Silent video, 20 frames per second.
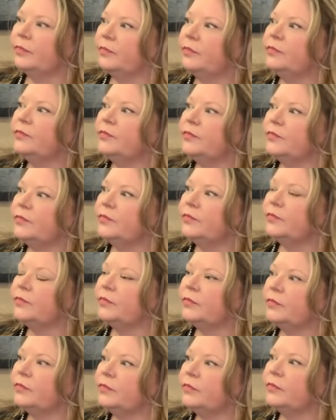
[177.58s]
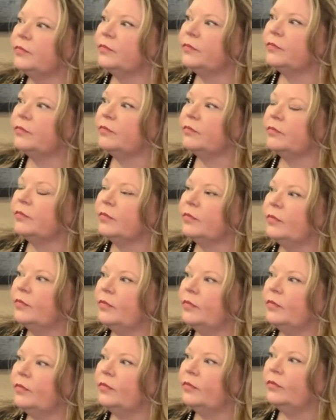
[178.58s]

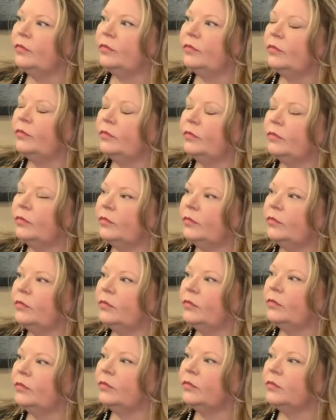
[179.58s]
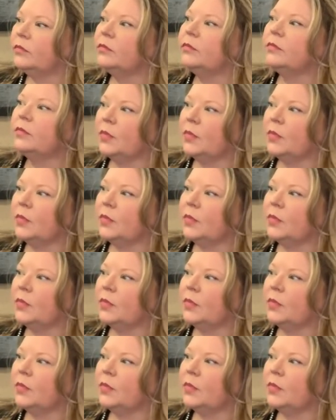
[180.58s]
This person isn't speaking.